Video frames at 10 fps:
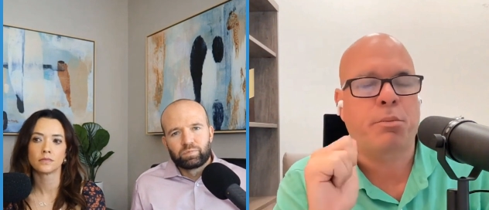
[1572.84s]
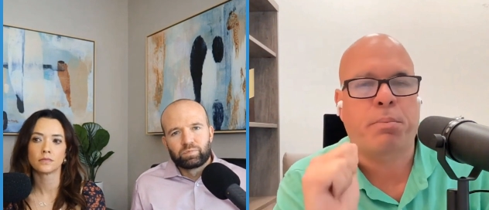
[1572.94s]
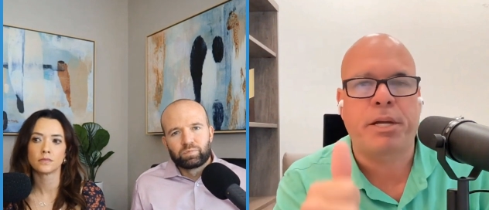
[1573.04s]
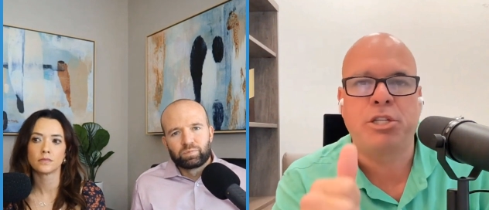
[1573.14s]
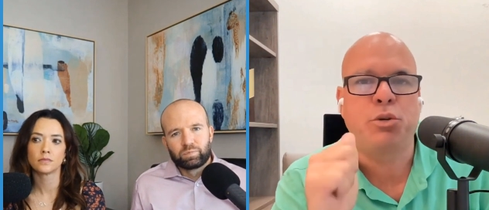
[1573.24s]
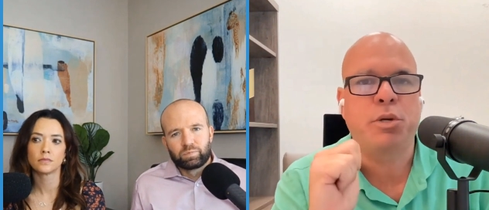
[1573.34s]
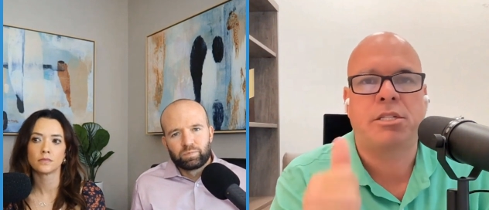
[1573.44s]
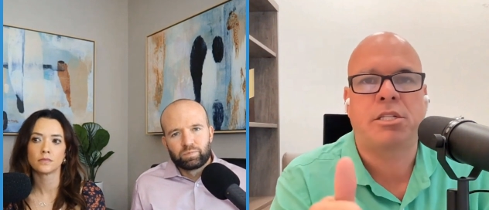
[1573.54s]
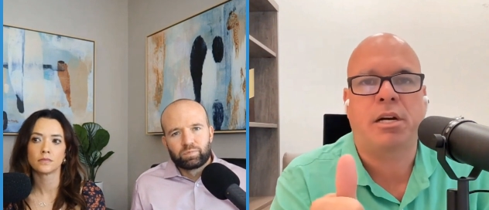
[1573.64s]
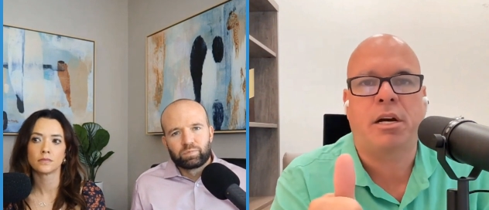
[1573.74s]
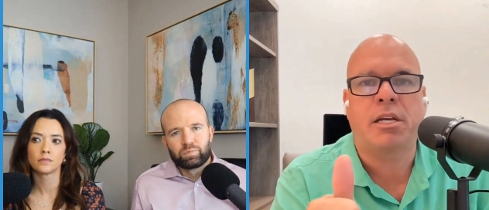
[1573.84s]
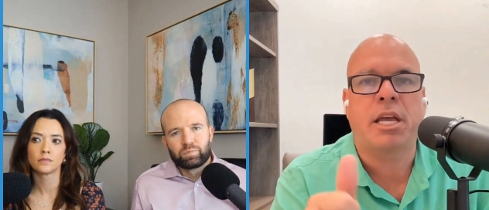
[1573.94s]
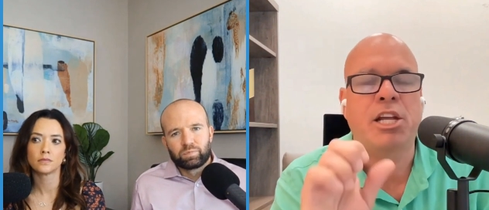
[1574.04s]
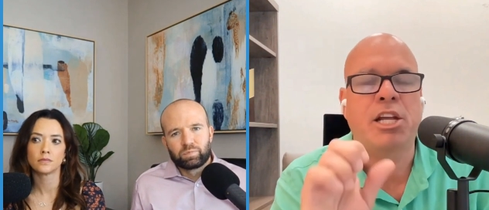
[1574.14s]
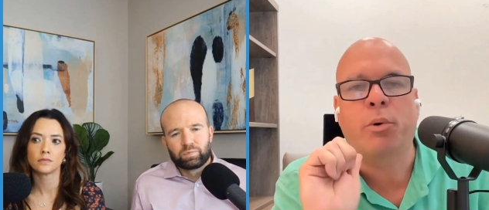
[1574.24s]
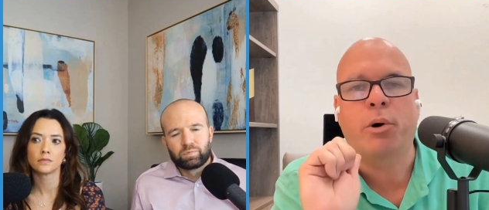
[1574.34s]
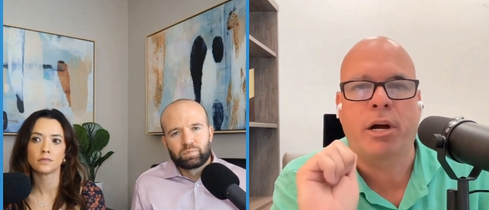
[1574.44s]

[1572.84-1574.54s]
Speaker 1: place you get stuck and you are